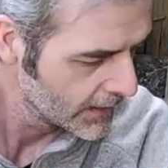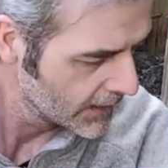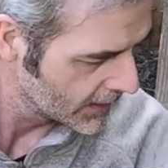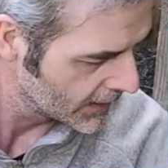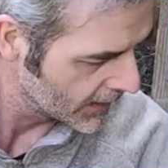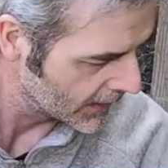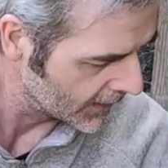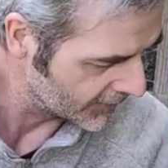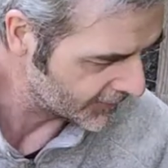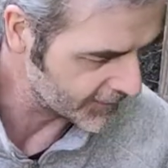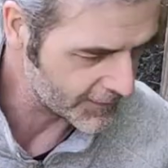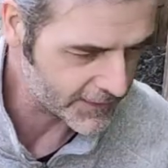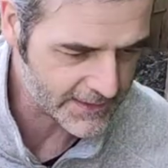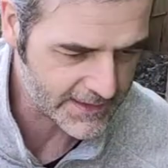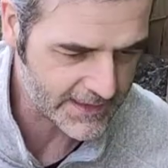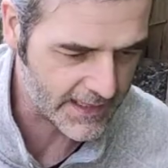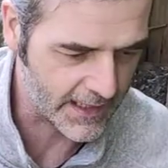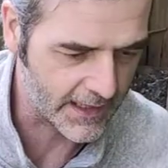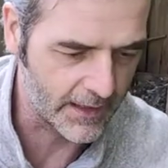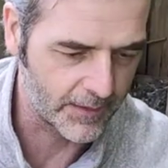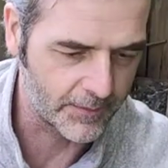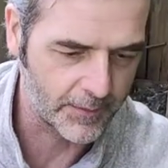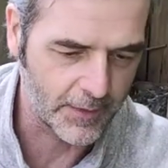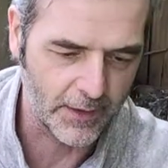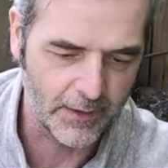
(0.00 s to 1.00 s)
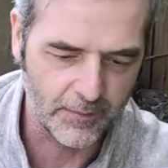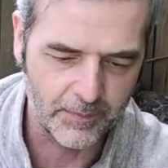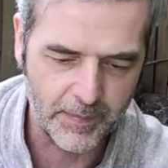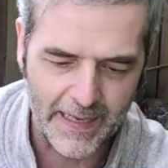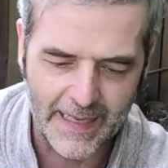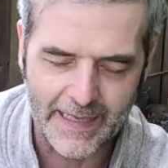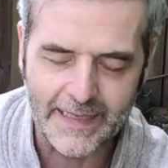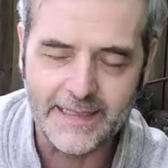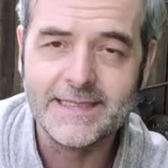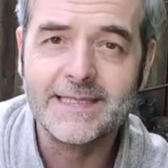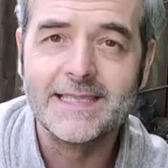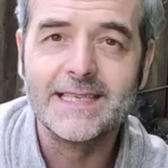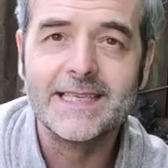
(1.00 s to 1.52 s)
Now the first thing I'm going to
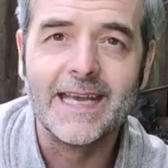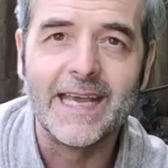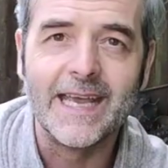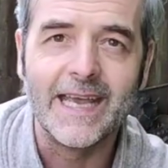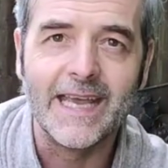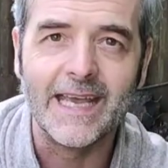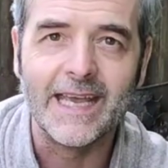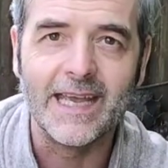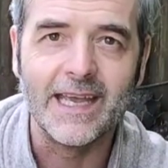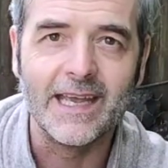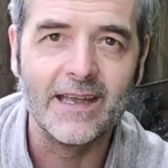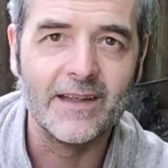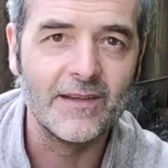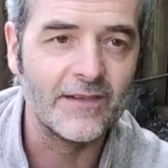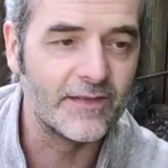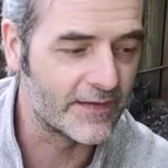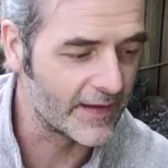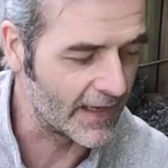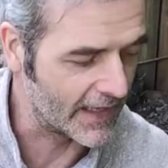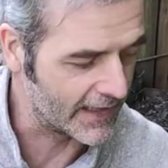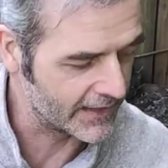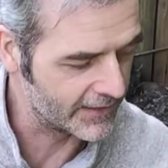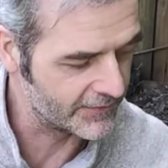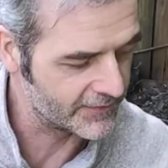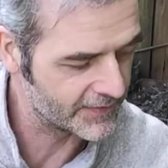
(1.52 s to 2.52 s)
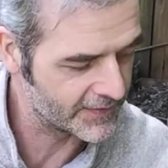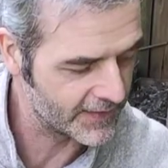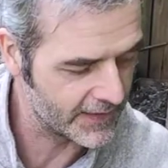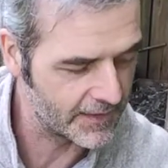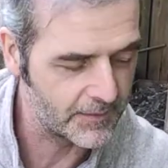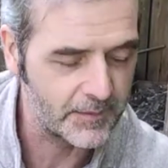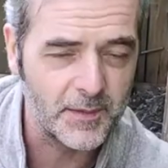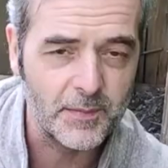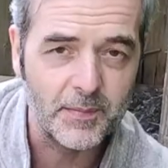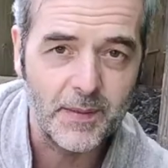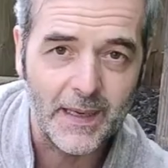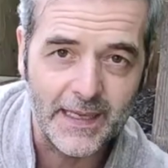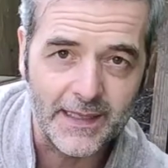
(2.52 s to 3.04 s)
plant is, and you've seen
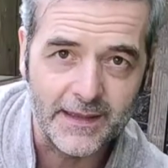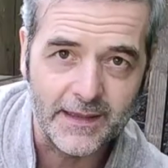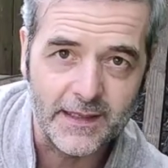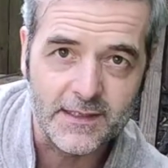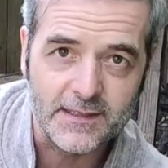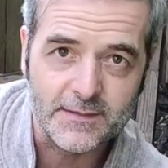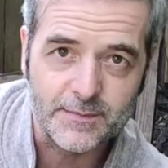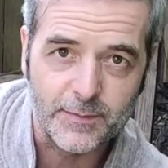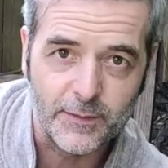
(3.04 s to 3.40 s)
me plant this